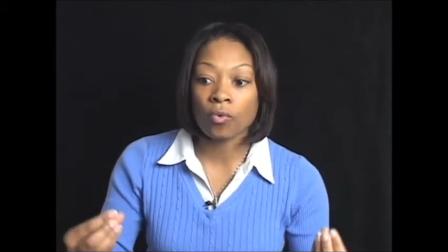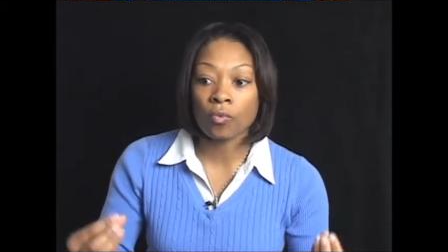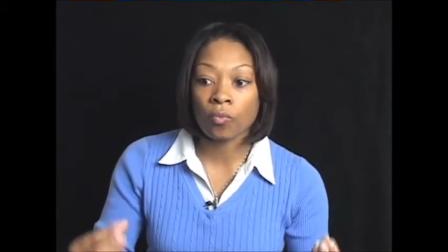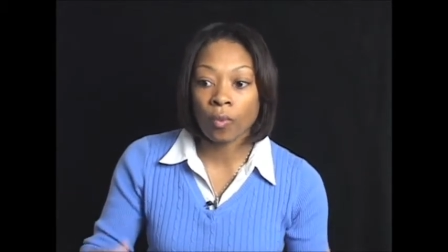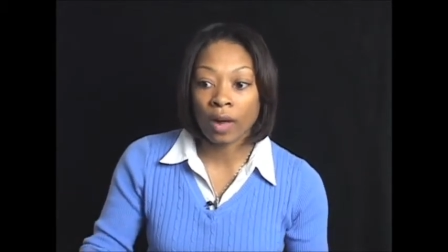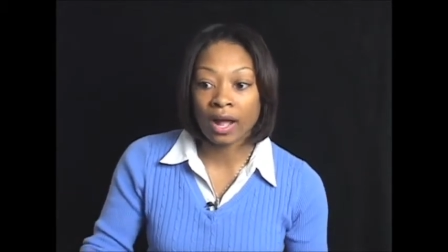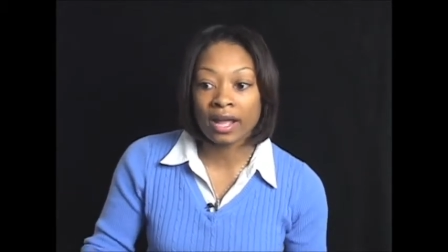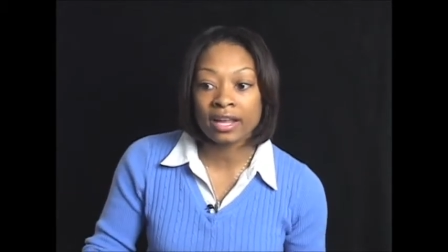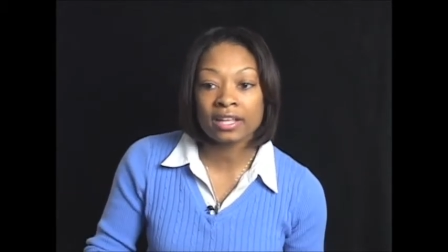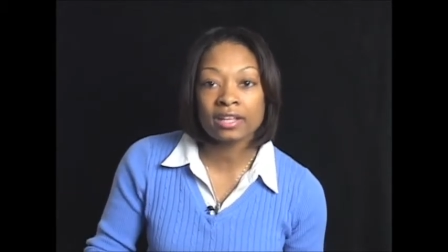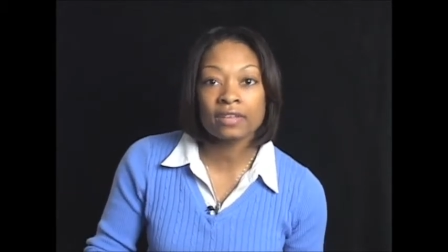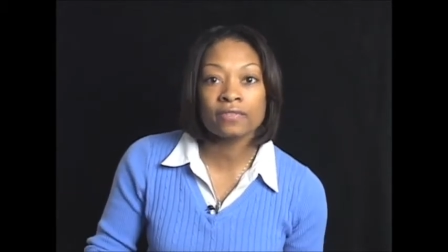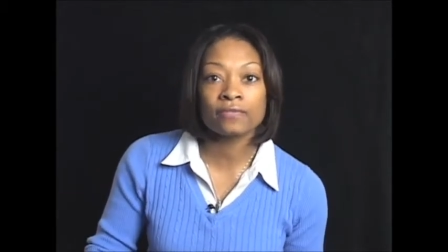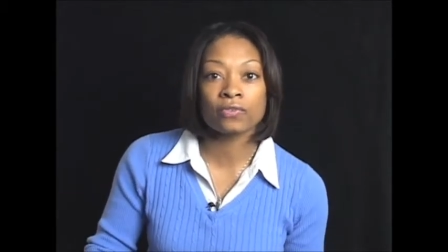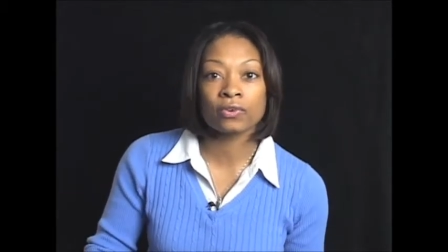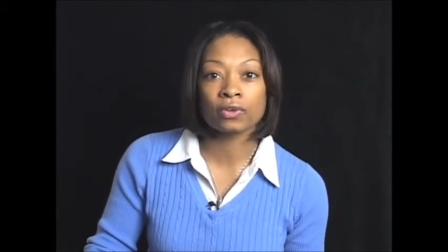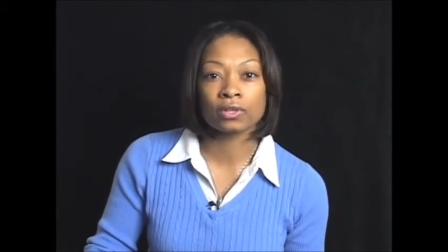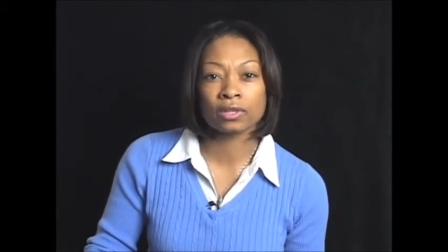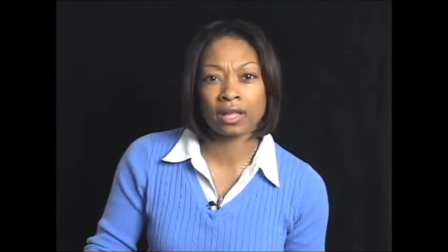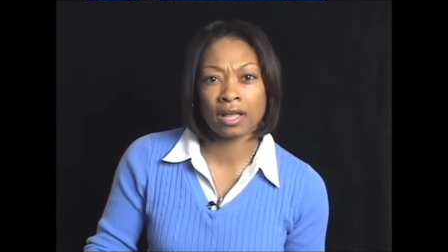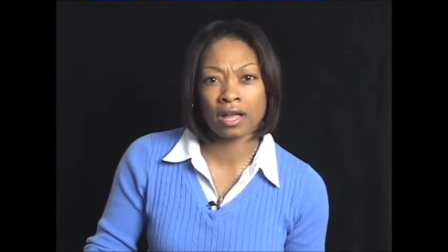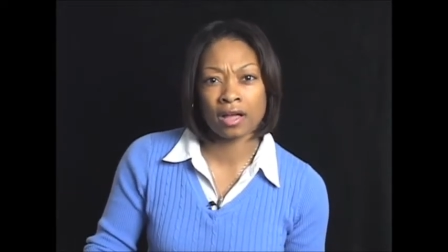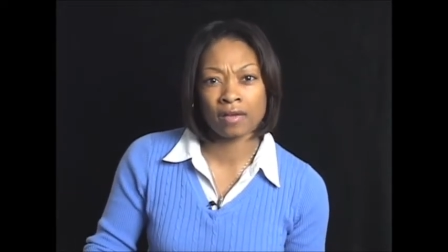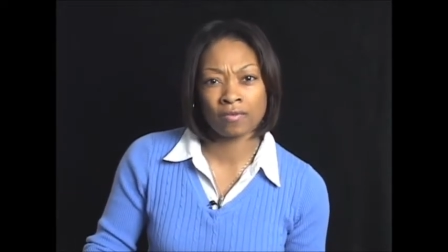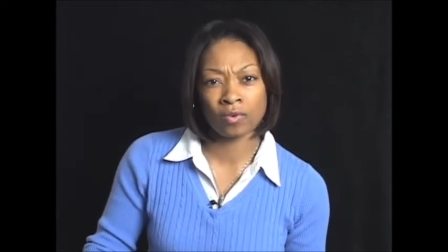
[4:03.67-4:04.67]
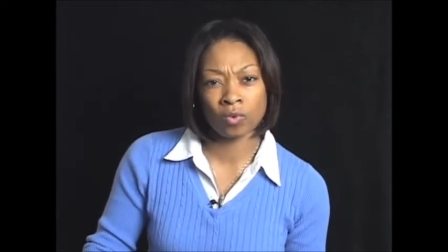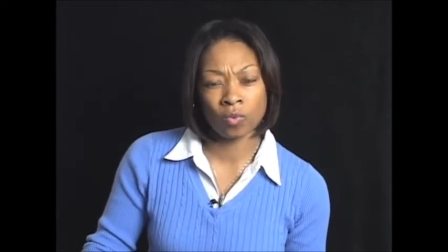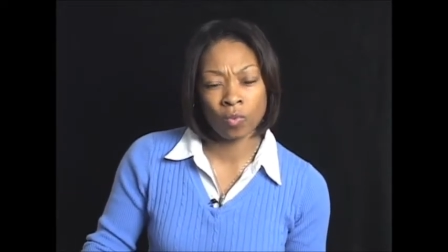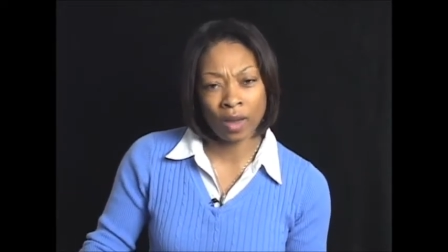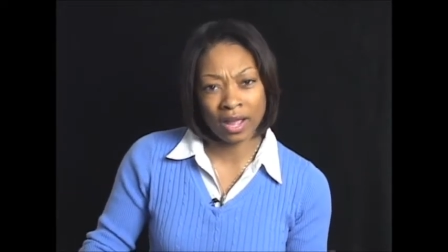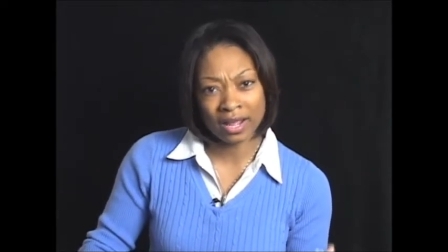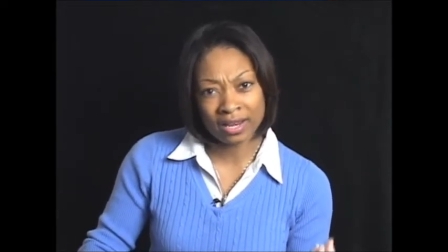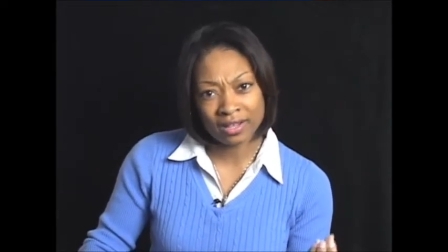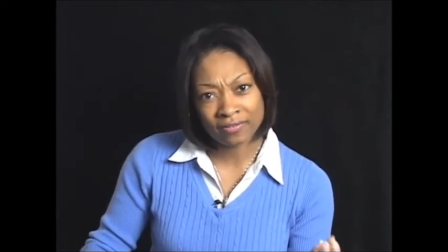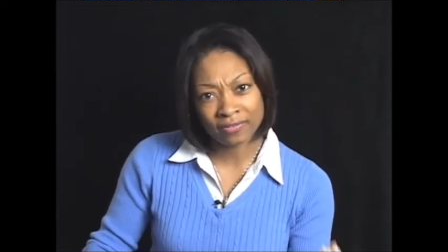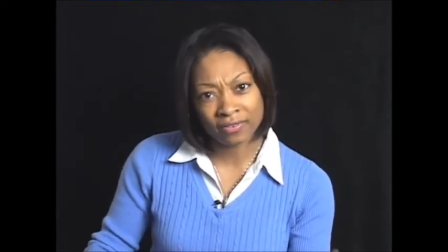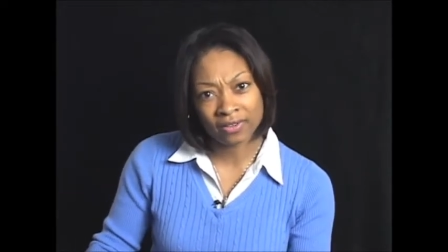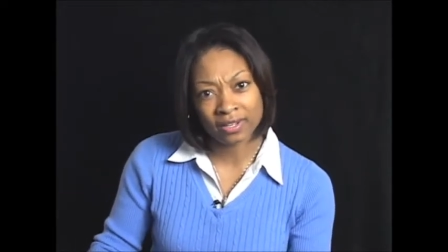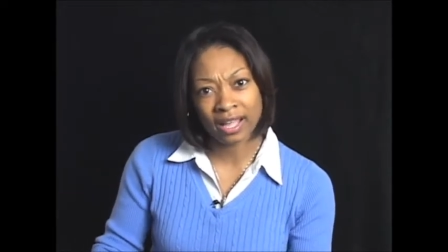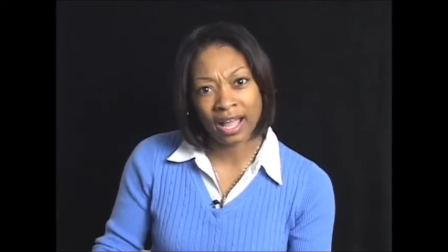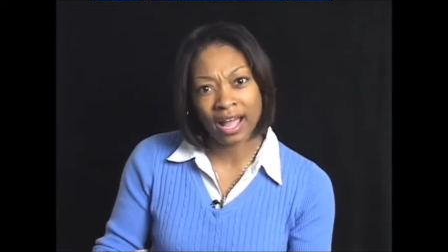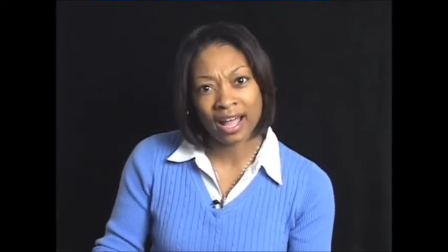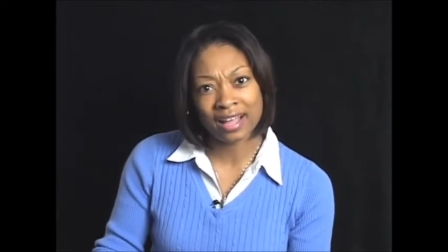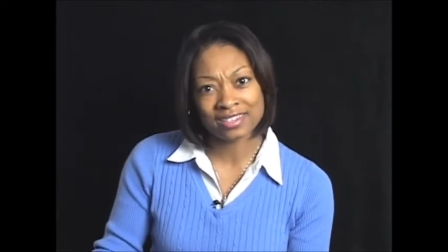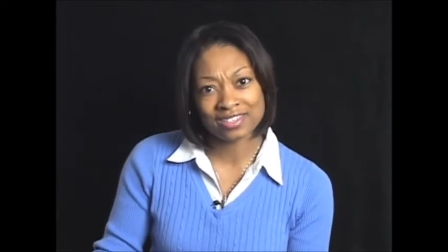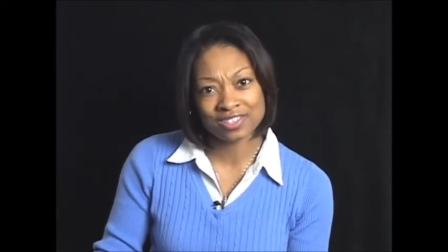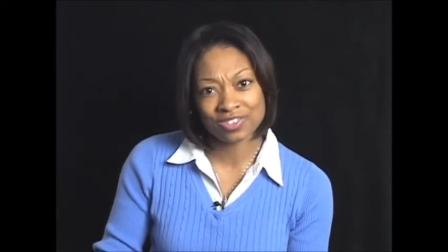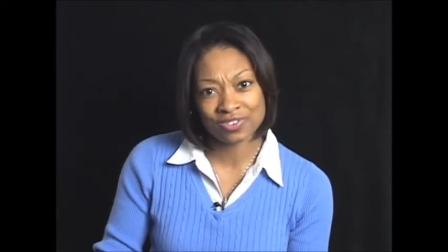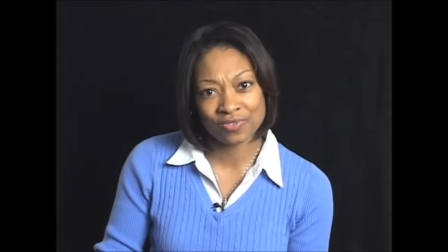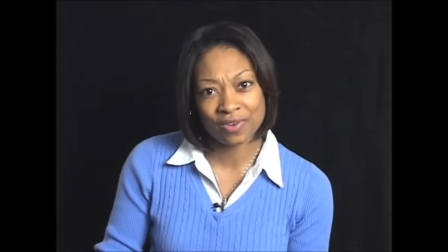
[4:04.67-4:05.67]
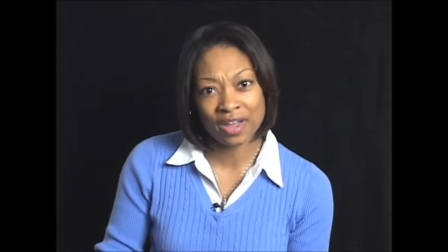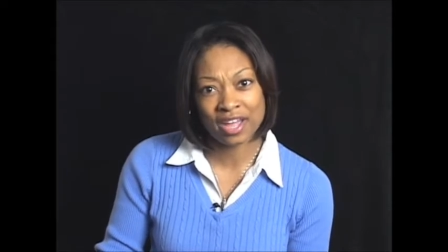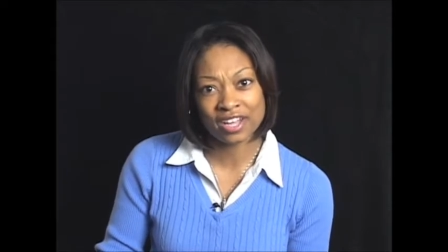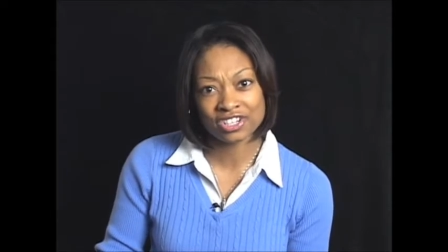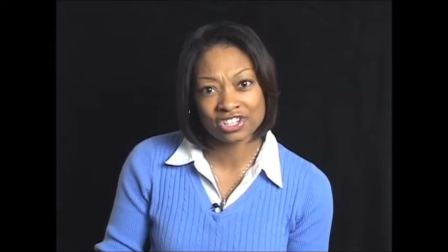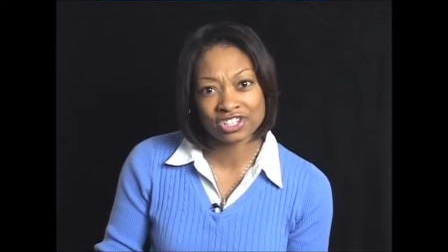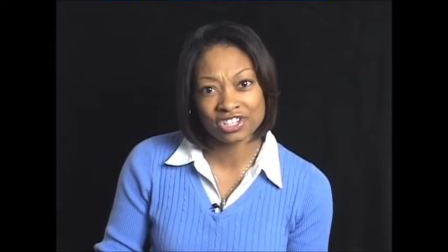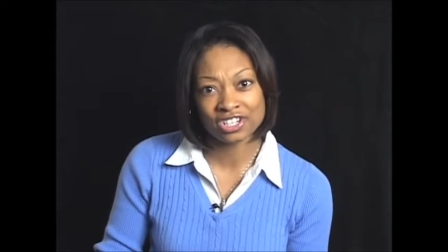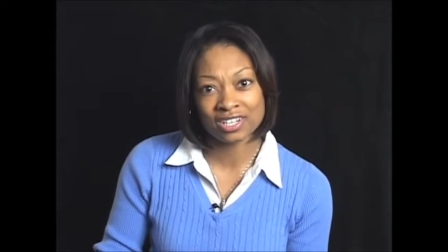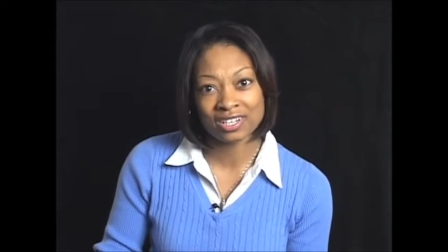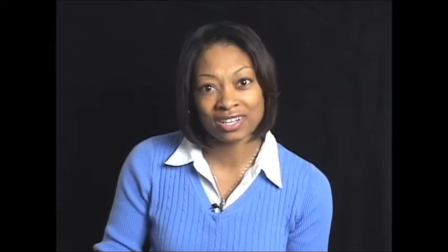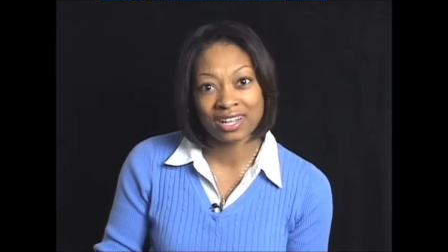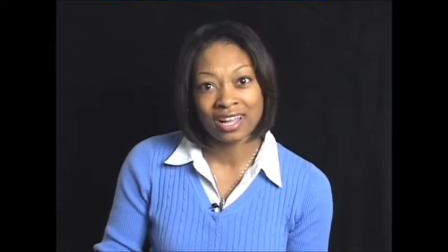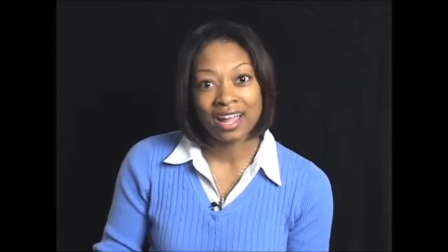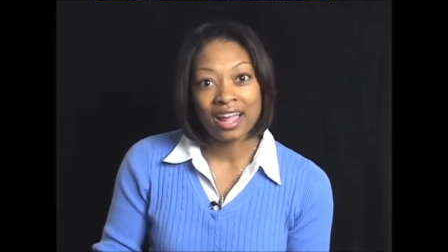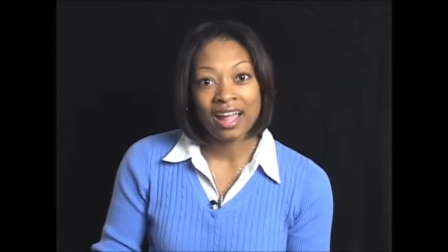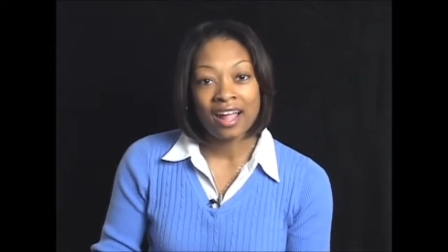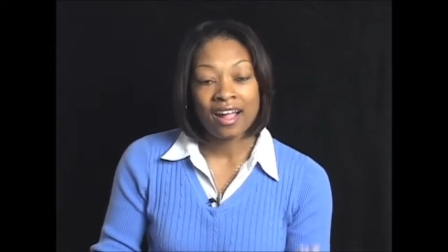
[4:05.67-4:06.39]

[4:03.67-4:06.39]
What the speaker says: waiting for love or waiting for God's direction,